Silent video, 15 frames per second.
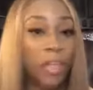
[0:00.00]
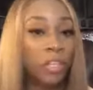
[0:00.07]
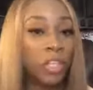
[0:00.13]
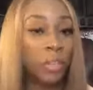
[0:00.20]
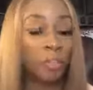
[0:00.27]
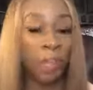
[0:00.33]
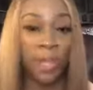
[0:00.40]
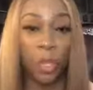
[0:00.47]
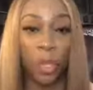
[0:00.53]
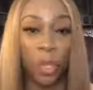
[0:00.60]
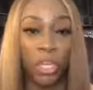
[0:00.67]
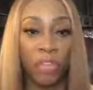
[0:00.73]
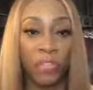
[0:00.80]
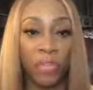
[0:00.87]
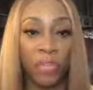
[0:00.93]
depending on
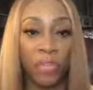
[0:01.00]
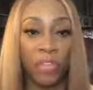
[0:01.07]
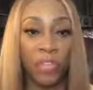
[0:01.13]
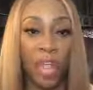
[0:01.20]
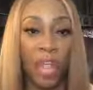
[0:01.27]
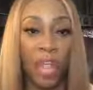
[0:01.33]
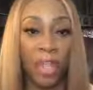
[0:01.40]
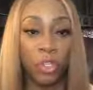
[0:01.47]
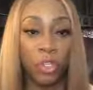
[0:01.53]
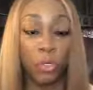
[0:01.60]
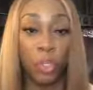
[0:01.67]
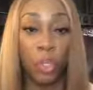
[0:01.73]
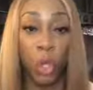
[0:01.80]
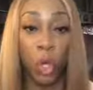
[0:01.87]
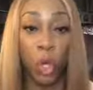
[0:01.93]
if you decide to do
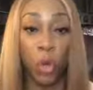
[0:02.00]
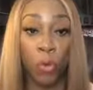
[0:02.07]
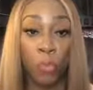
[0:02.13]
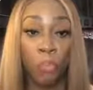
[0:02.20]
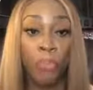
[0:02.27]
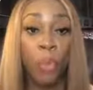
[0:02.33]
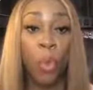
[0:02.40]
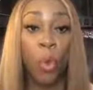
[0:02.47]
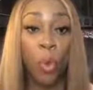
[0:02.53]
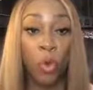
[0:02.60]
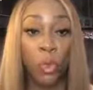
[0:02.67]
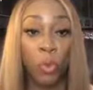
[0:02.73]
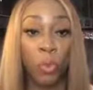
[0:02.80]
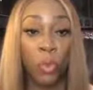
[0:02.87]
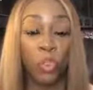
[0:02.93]
term or
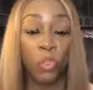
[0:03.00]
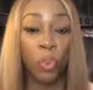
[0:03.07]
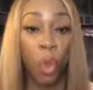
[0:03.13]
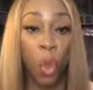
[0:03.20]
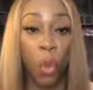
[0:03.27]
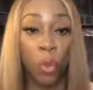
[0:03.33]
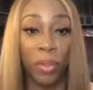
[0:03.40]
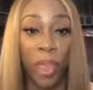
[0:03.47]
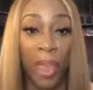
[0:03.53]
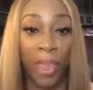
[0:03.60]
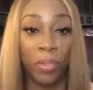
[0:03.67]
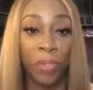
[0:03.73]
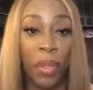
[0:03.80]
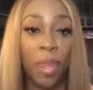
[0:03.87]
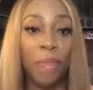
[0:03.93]
you want to do whole life.